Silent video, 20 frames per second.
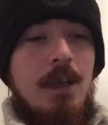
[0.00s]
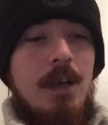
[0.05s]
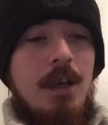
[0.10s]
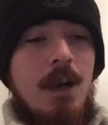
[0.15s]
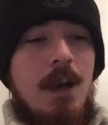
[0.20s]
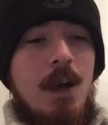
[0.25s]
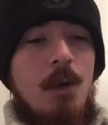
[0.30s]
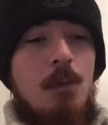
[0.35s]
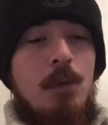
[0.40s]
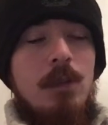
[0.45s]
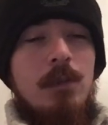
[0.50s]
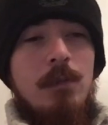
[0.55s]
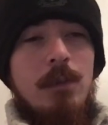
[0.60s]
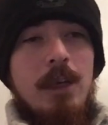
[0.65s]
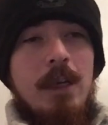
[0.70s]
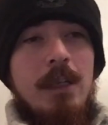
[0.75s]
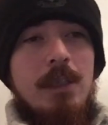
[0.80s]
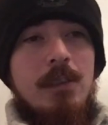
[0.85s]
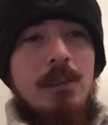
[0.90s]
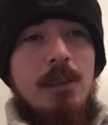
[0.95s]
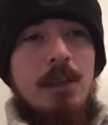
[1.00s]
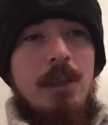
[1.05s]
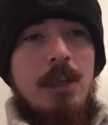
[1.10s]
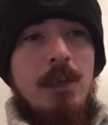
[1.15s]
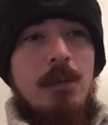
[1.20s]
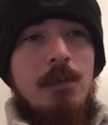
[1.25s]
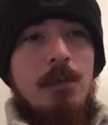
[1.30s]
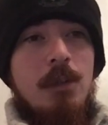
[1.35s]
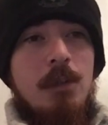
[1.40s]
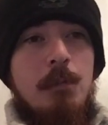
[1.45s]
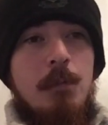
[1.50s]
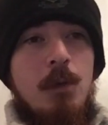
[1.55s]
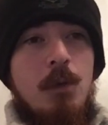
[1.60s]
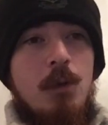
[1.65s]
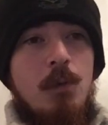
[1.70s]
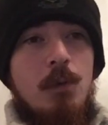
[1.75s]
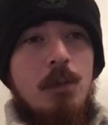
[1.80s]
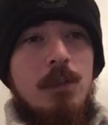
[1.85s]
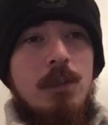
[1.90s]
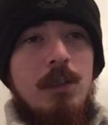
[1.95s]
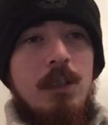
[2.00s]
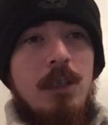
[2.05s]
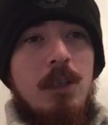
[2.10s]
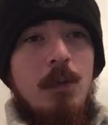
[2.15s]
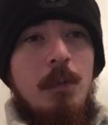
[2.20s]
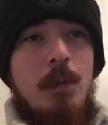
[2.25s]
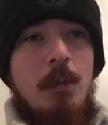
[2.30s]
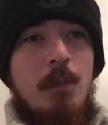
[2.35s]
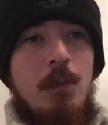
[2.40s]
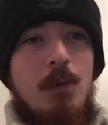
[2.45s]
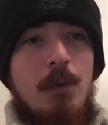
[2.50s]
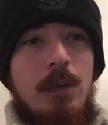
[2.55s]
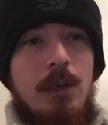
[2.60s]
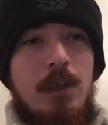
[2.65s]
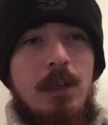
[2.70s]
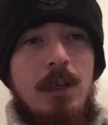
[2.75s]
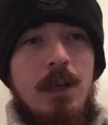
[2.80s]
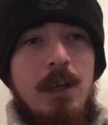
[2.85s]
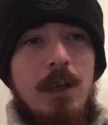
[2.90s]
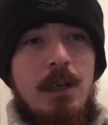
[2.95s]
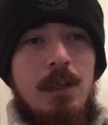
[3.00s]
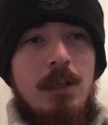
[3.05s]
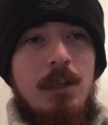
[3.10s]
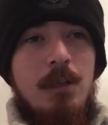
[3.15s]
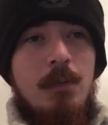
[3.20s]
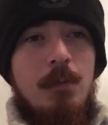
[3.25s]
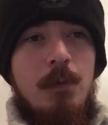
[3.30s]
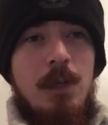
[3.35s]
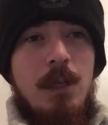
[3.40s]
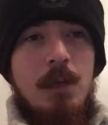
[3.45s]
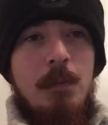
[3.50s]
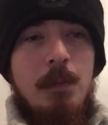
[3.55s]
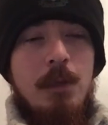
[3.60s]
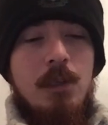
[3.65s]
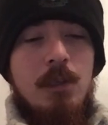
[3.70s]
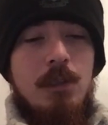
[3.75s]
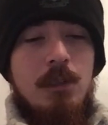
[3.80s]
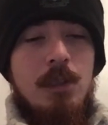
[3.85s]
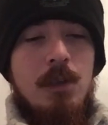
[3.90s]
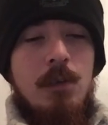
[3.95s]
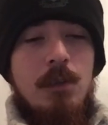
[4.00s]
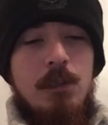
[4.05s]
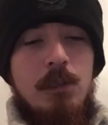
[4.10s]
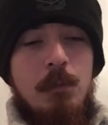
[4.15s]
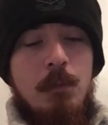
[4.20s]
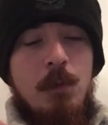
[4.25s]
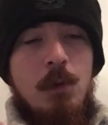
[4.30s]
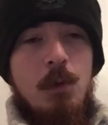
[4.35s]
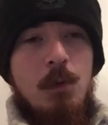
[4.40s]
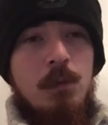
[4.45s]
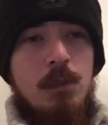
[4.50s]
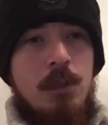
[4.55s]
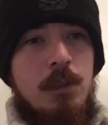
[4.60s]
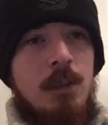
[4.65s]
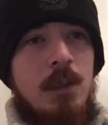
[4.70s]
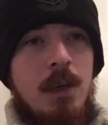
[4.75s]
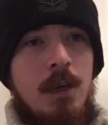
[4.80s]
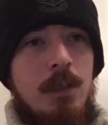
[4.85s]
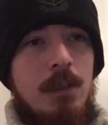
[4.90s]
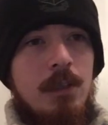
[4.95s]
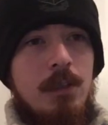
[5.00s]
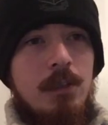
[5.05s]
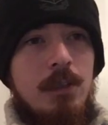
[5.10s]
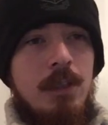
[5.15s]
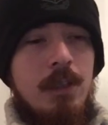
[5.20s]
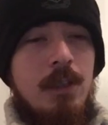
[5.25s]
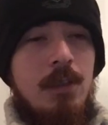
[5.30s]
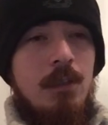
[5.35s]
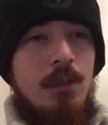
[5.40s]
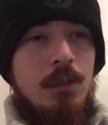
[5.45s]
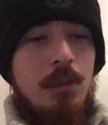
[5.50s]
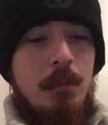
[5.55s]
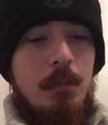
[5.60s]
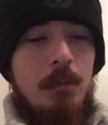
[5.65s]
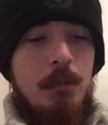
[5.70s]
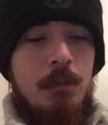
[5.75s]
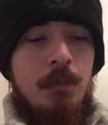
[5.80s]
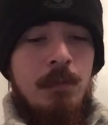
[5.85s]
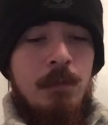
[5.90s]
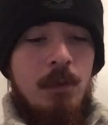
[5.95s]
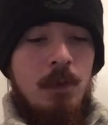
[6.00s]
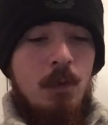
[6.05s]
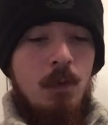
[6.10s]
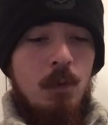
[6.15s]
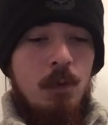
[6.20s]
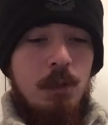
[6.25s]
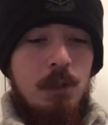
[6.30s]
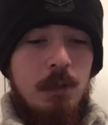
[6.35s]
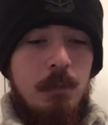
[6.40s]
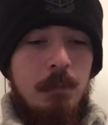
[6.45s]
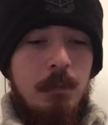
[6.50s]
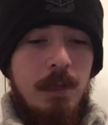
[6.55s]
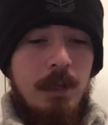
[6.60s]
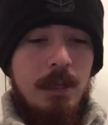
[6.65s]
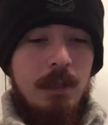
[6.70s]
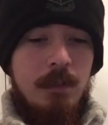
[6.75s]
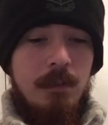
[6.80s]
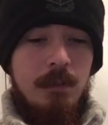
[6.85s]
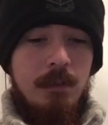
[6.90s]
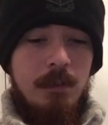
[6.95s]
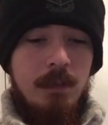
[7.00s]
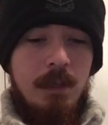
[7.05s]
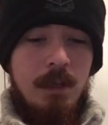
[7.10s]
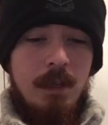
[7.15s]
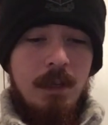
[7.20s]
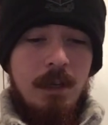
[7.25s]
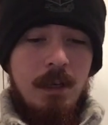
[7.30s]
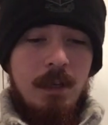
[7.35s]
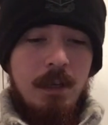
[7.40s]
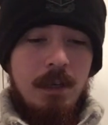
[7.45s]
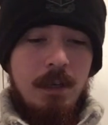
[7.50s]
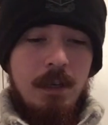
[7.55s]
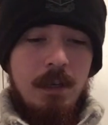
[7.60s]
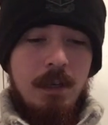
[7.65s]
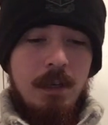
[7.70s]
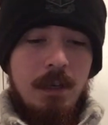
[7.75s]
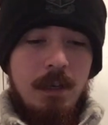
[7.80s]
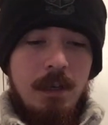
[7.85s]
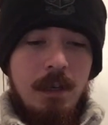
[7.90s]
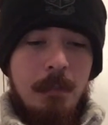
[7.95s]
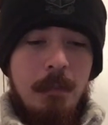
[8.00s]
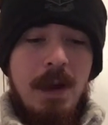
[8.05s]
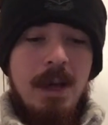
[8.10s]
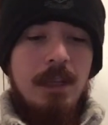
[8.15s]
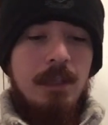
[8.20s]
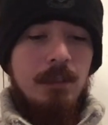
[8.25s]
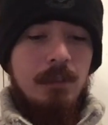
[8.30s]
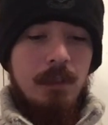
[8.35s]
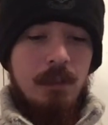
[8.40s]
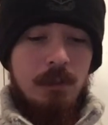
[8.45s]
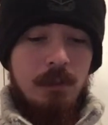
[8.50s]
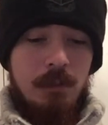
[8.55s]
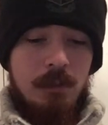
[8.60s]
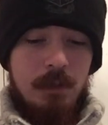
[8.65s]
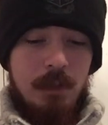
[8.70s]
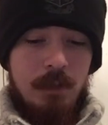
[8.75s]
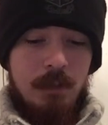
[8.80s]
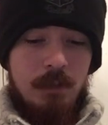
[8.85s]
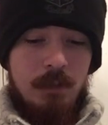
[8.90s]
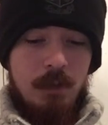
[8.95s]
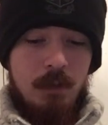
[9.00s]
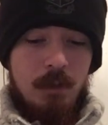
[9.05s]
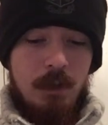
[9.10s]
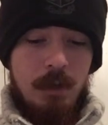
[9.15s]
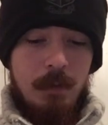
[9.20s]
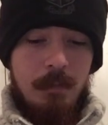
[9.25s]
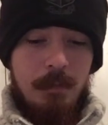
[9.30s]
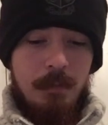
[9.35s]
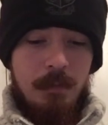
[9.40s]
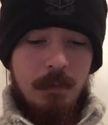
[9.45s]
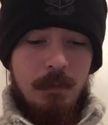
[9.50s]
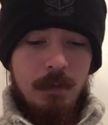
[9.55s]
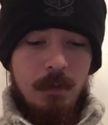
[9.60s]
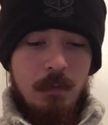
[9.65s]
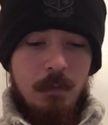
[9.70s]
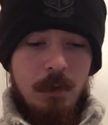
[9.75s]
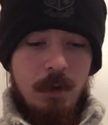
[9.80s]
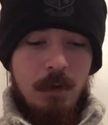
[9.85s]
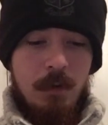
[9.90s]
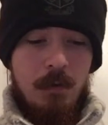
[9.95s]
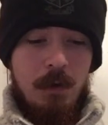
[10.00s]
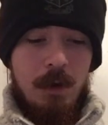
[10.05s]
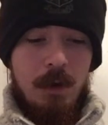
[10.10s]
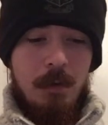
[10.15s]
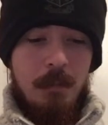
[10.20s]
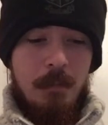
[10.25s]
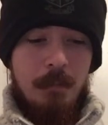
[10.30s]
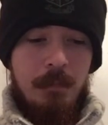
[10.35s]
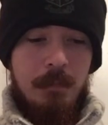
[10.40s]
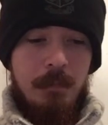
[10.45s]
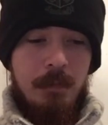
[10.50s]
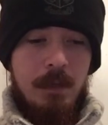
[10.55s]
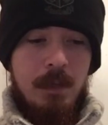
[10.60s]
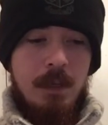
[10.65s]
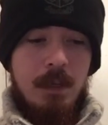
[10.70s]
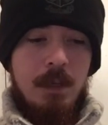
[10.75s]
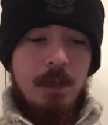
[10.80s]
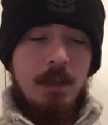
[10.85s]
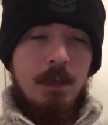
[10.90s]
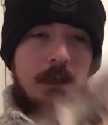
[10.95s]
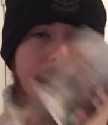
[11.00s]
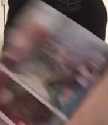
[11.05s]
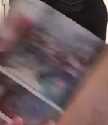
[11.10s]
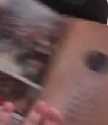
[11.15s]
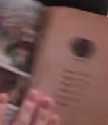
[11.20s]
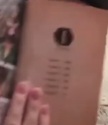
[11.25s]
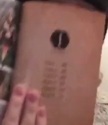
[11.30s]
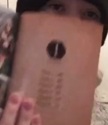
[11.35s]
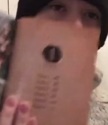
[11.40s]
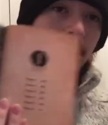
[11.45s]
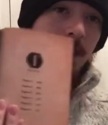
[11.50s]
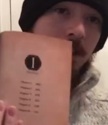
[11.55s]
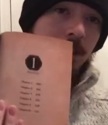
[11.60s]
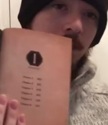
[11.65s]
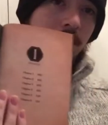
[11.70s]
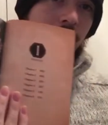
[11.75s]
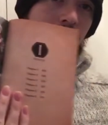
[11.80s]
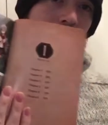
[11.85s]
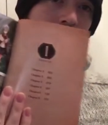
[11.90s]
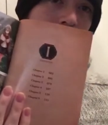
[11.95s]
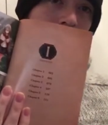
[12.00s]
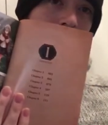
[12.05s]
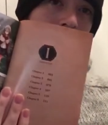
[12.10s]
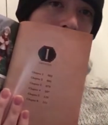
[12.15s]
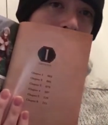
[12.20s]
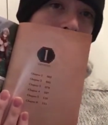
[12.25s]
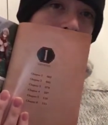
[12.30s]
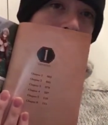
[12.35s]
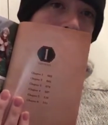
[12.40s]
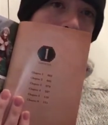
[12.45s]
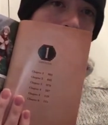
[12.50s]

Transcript: I would have liked it if this book was a little bit more in colour really, because there are some gorgeous colours, like there are some gorgeous palettes I should say, sorry, where say like this opening here